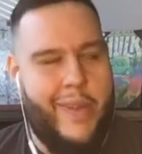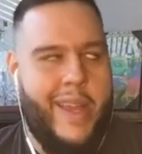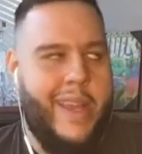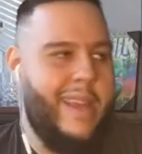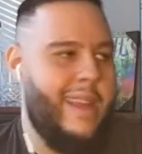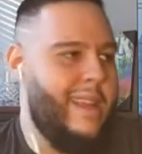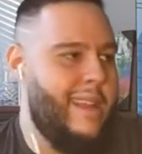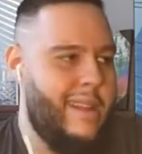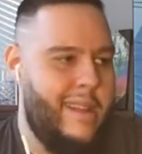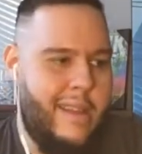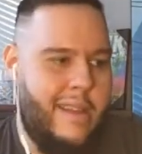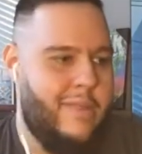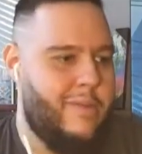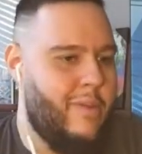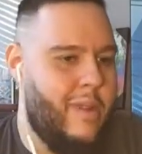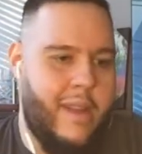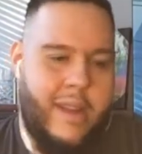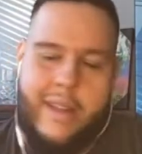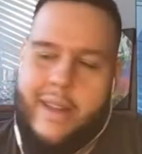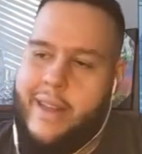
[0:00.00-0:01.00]
It is
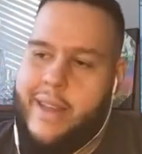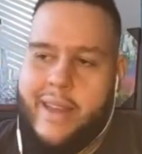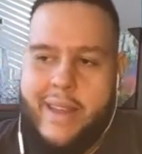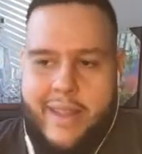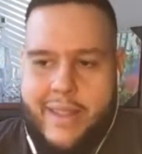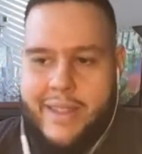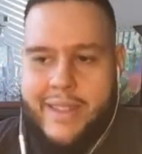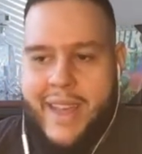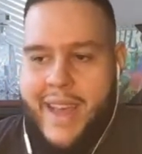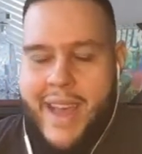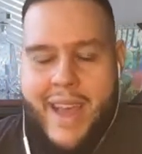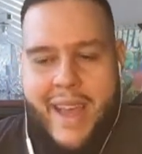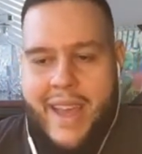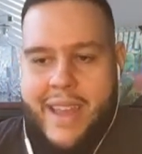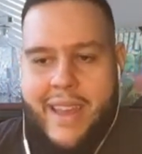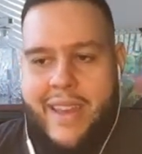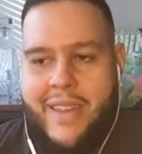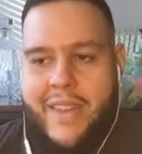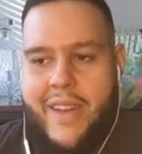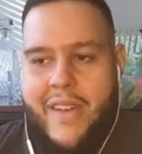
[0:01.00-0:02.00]
what it is.
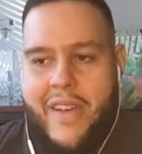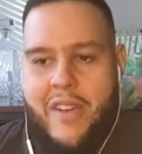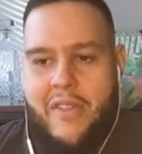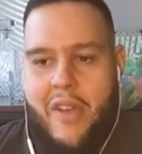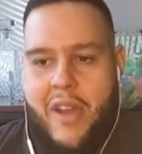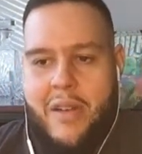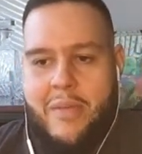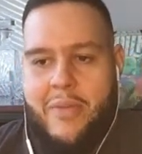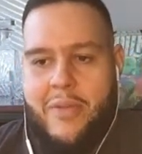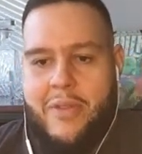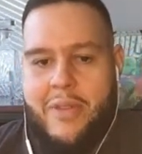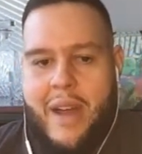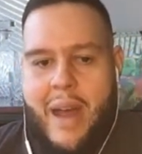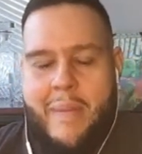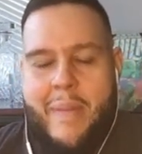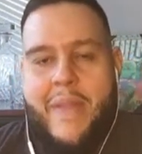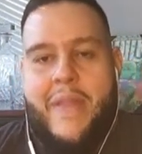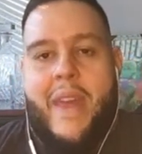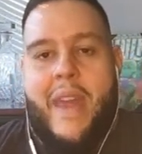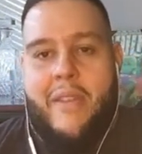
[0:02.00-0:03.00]
They're incredible.
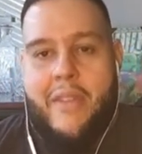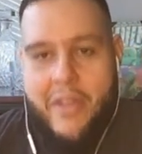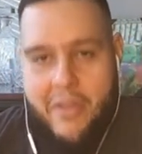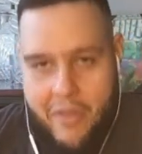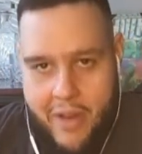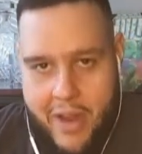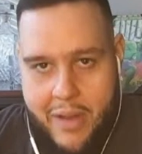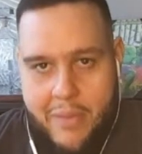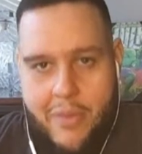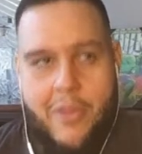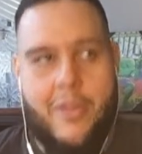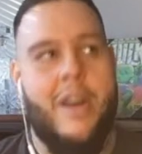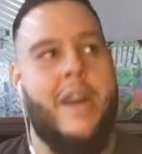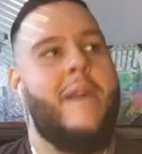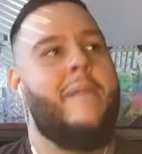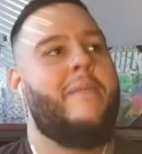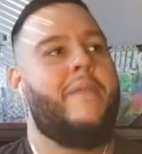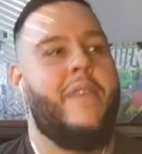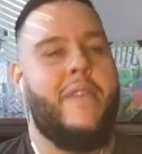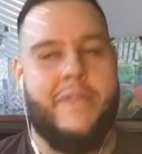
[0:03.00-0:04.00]
They're incredible.
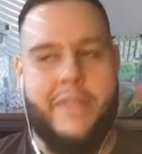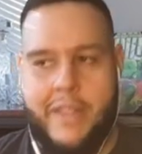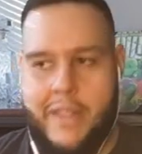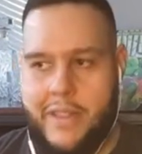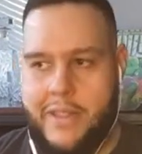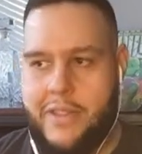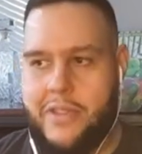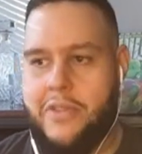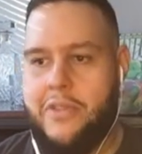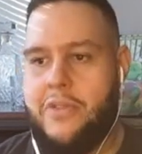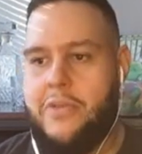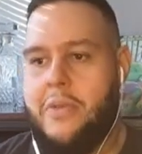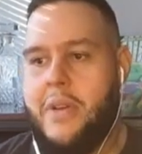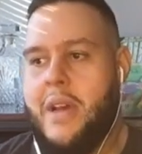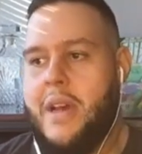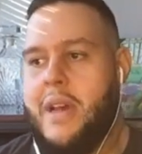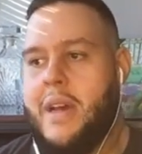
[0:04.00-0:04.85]
15-2.